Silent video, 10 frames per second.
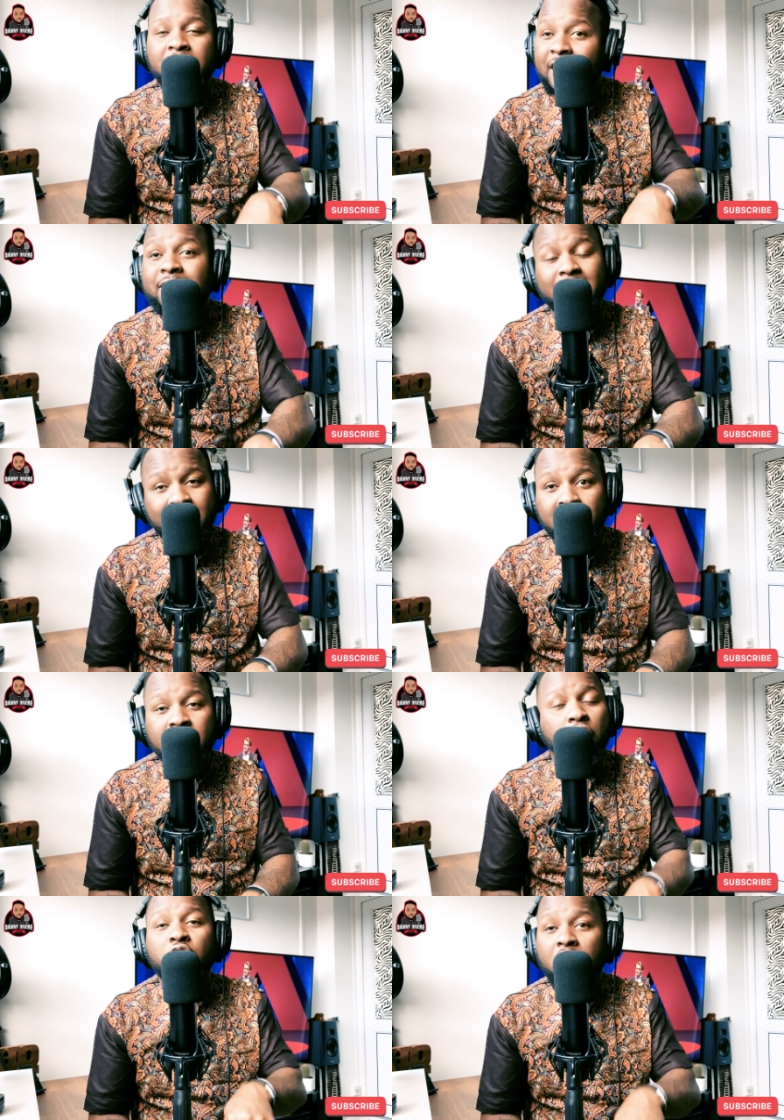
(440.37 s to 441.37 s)
Listen,
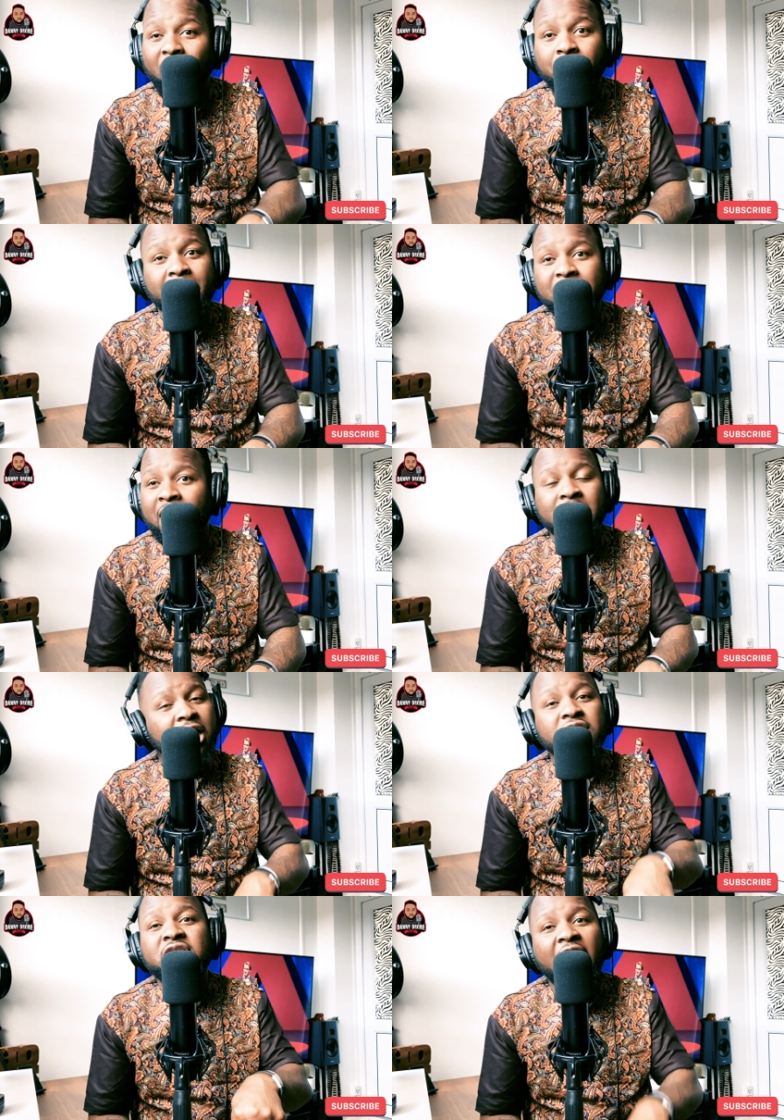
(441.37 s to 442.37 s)
your government
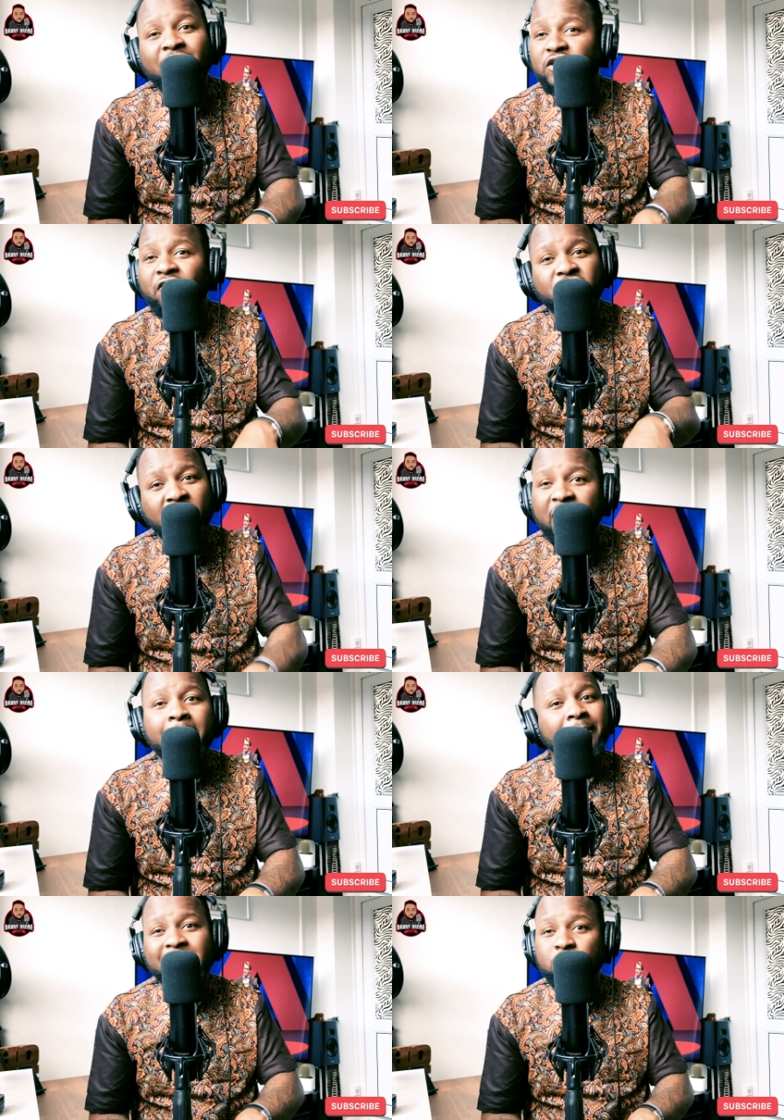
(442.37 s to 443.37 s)
doesn't have your
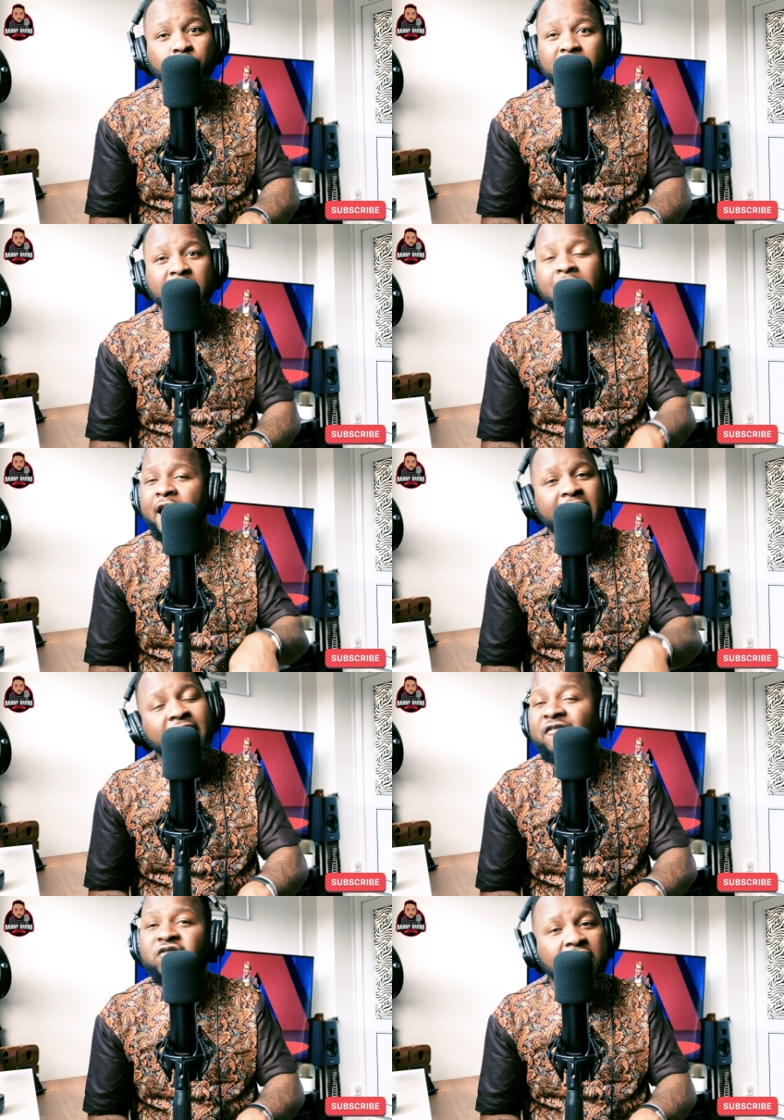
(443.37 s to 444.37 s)
fucking best will in
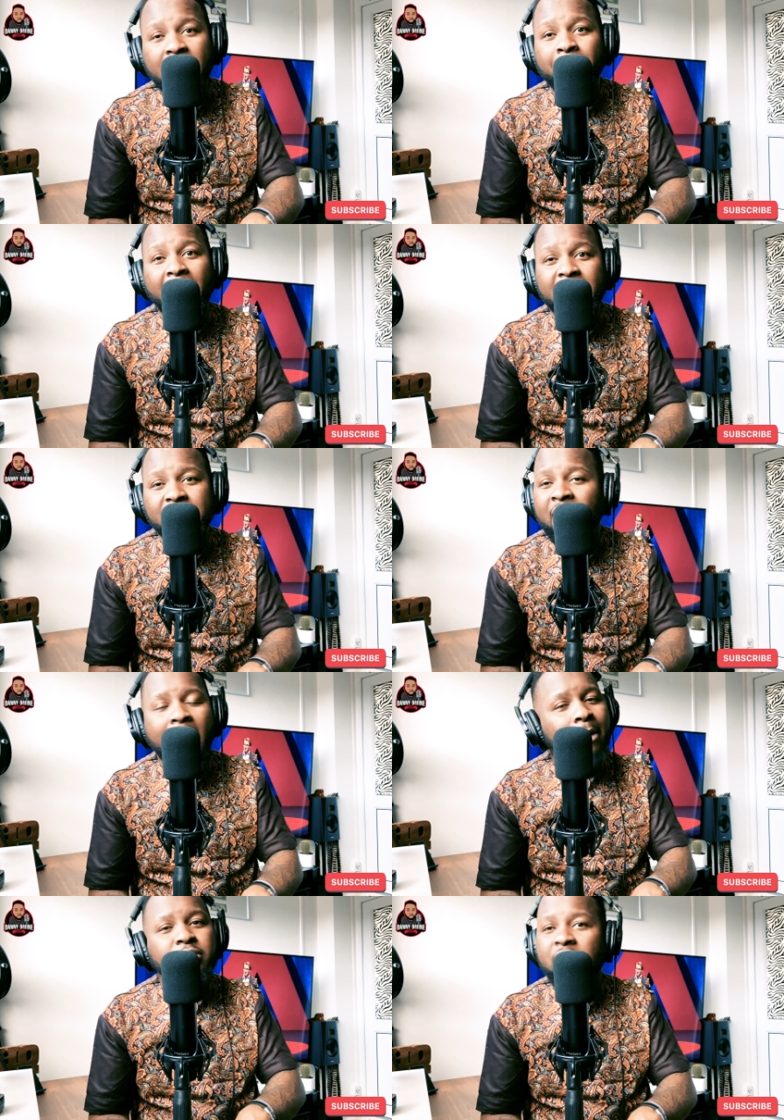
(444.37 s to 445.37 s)
their fucking mind.
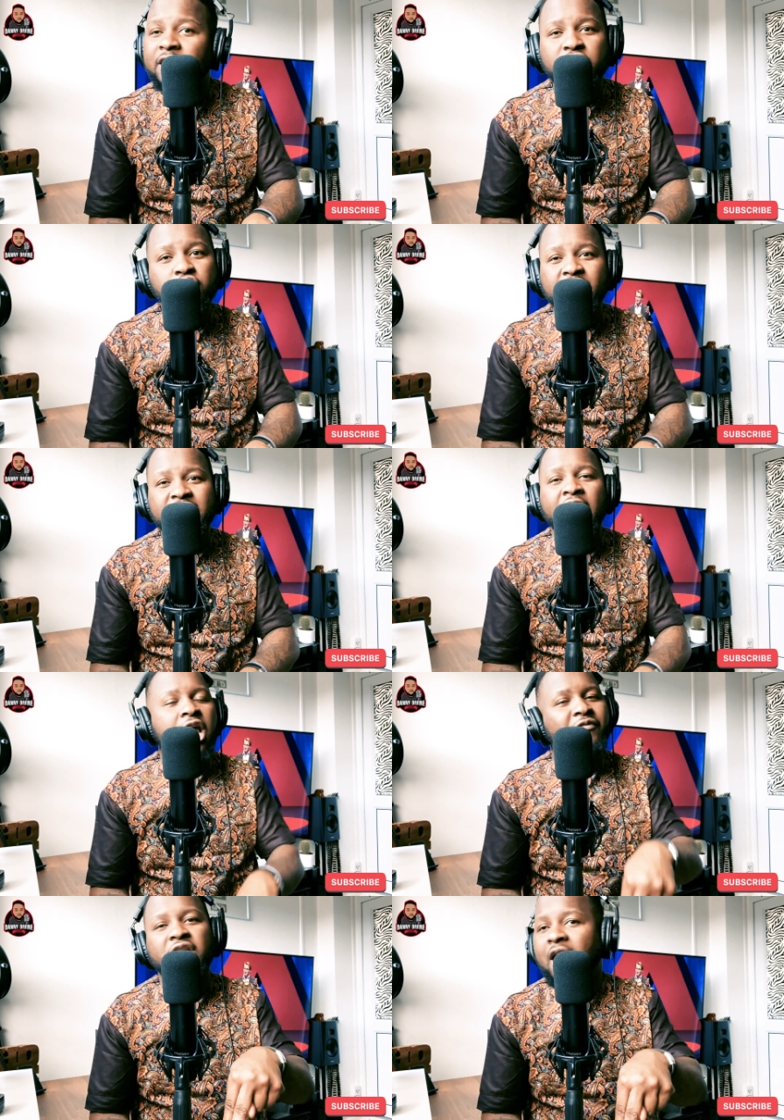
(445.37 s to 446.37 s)
I'm telling you this.
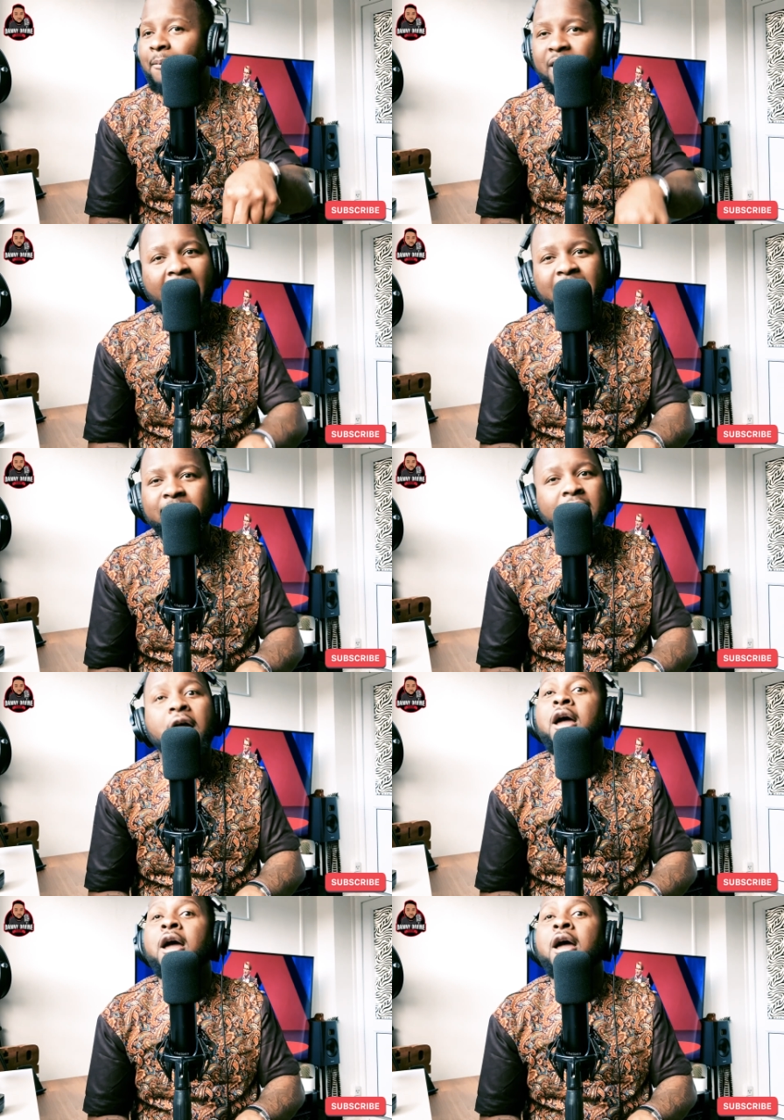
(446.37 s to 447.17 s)
If you think I'm lying,